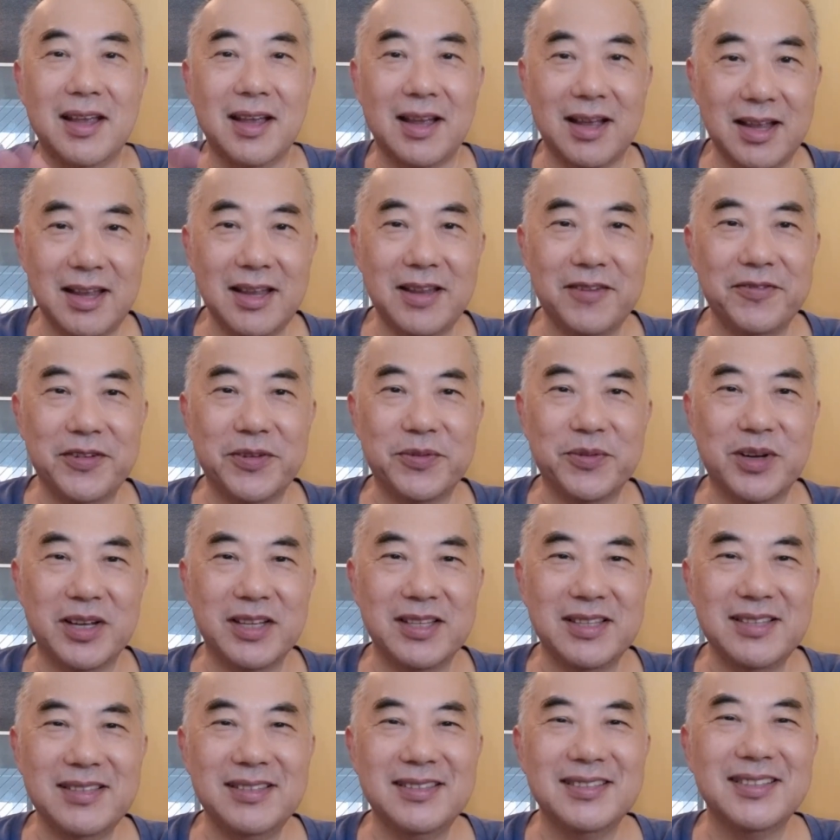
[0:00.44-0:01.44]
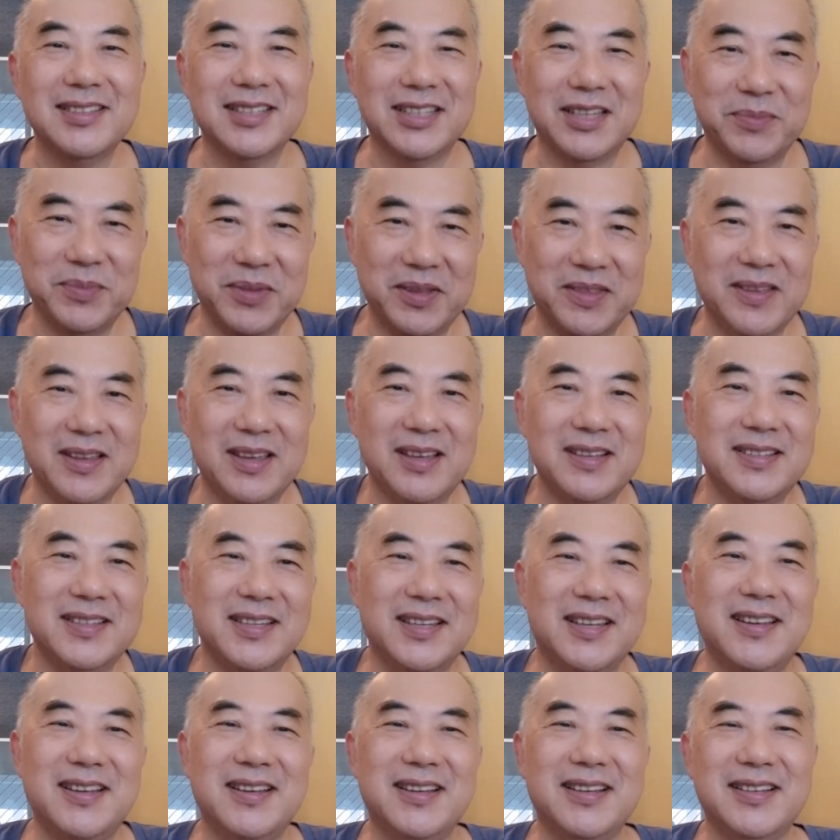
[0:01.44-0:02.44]
Hi everyone, Timotheus
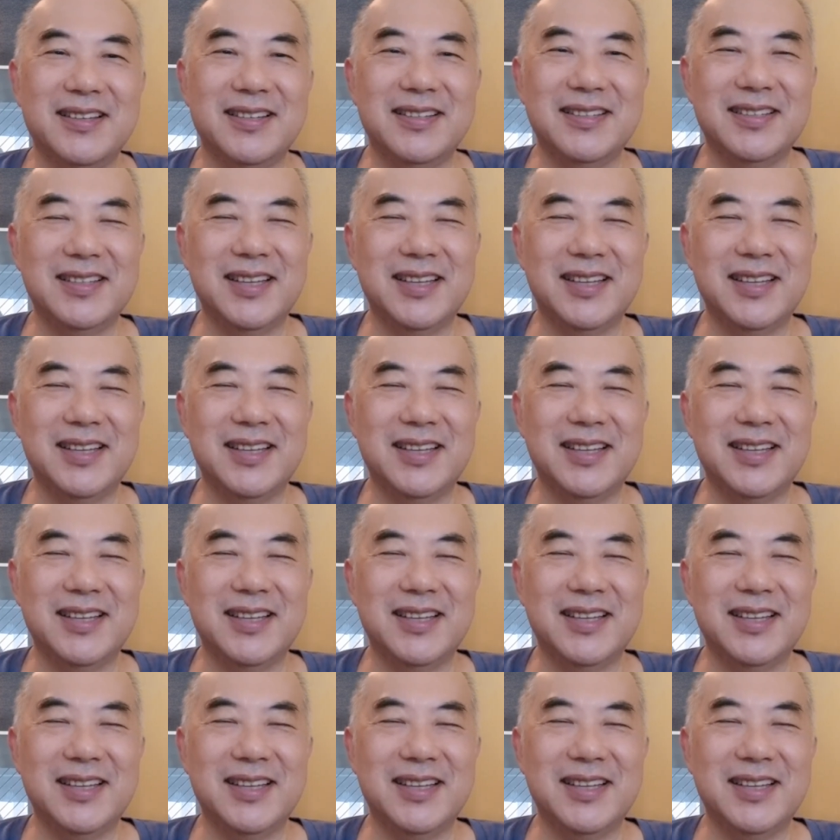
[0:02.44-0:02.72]
here,